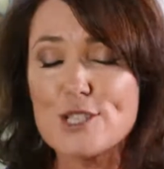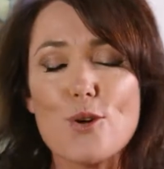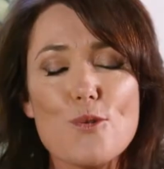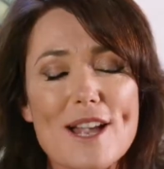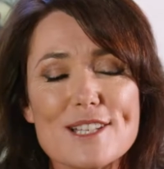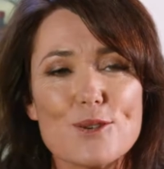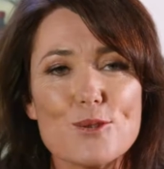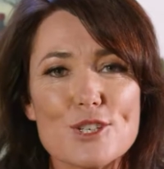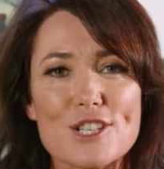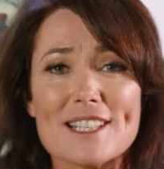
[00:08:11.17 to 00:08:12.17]
always
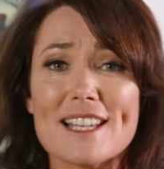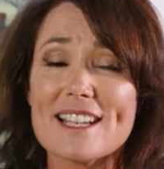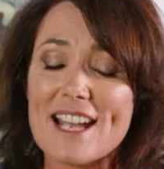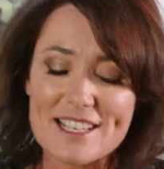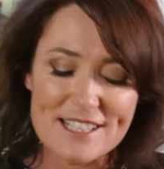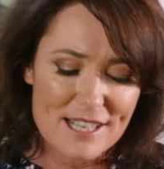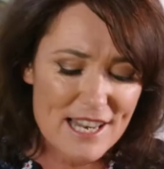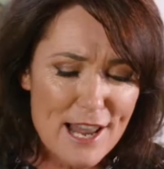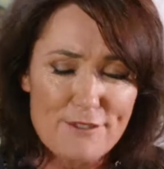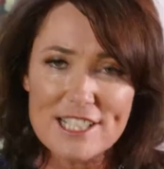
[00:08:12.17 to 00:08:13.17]
gorgeous, and it's a
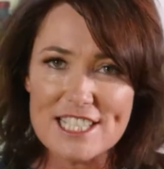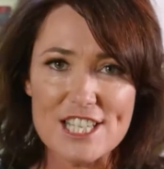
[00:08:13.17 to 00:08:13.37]
lovely